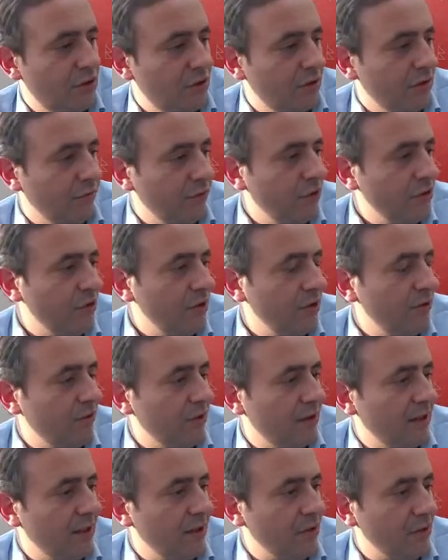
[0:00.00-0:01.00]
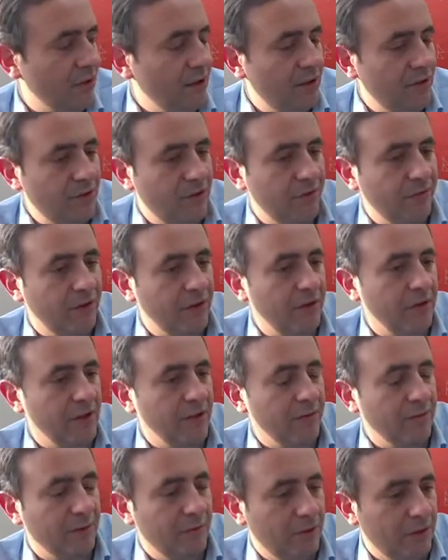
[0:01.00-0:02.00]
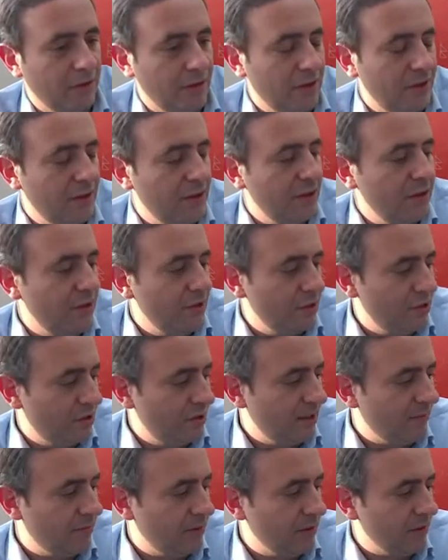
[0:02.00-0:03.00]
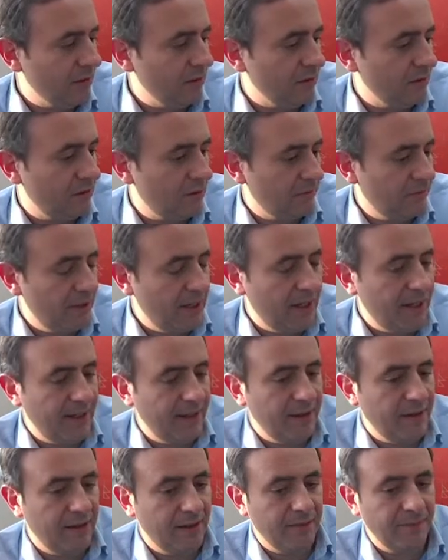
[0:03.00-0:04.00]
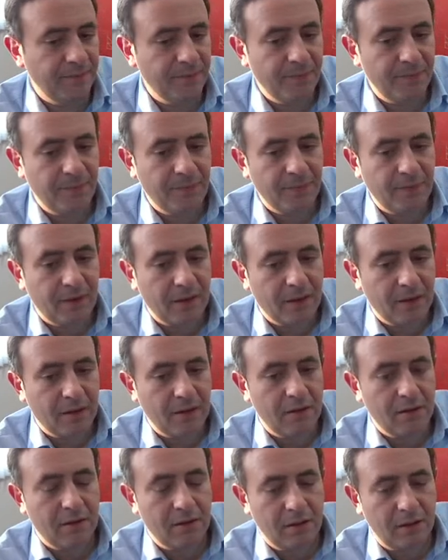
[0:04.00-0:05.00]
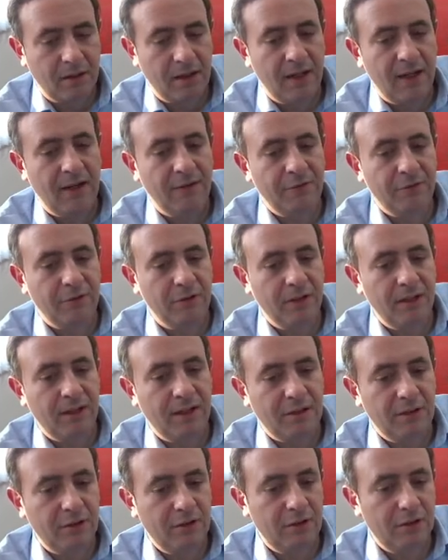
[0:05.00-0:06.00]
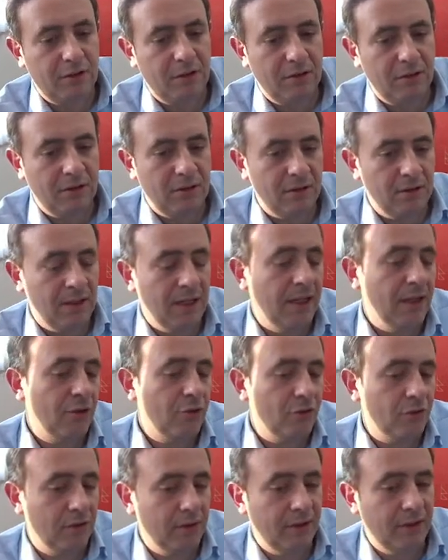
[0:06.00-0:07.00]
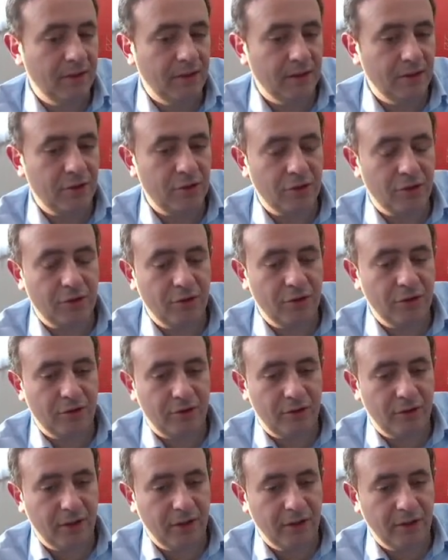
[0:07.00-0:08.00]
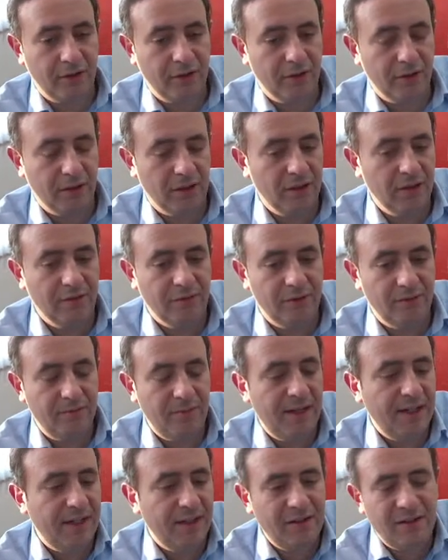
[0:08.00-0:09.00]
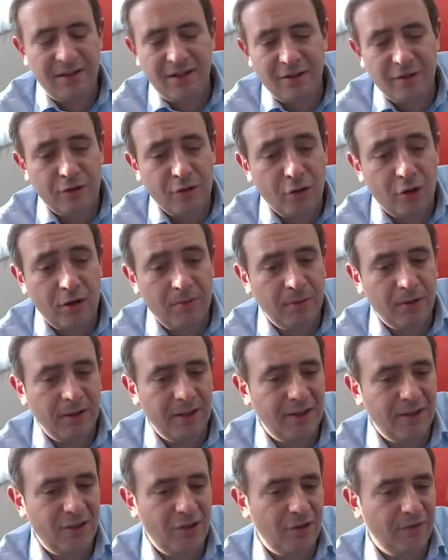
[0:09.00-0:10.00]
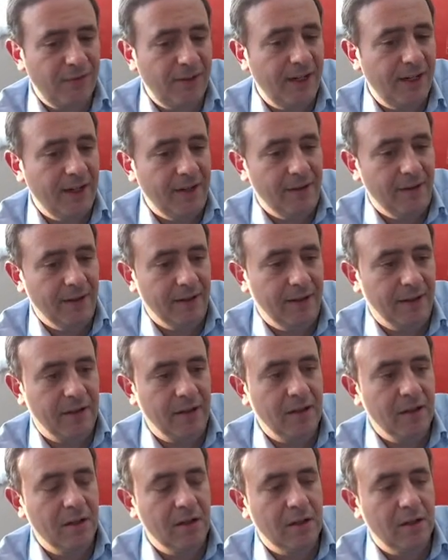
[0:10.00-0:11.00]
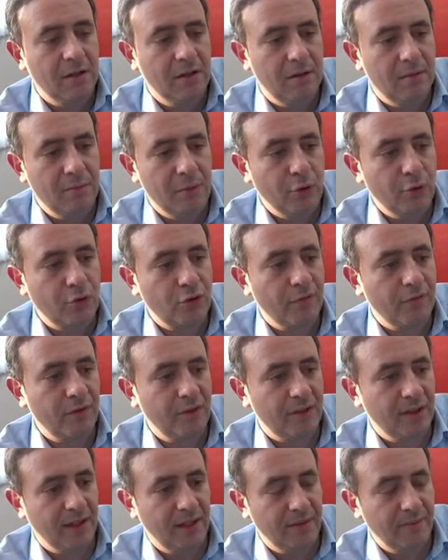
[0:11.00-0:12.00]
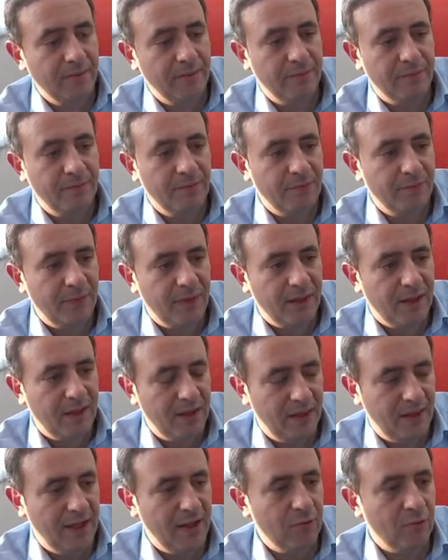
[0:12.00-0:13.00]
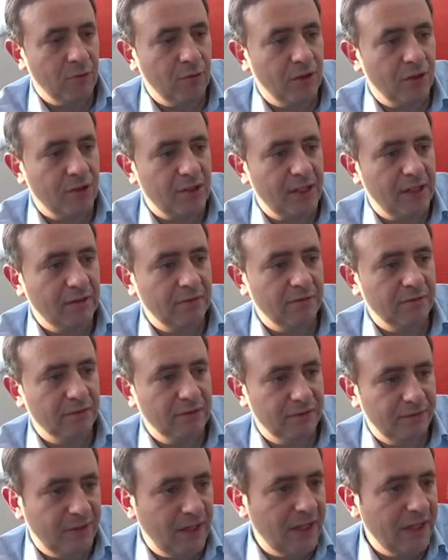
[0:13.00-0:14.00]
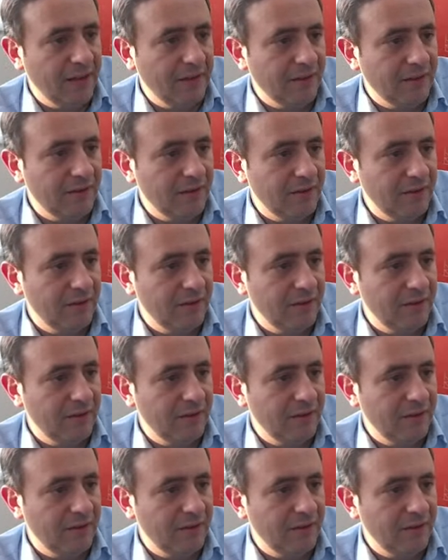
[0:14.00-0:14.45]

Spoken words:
So the first $100,000, the federal government will step in to pay, and then after that, you're actually an unsecured creditor of a bank. And normally this is fine, right? Like most of the time, that works out fine.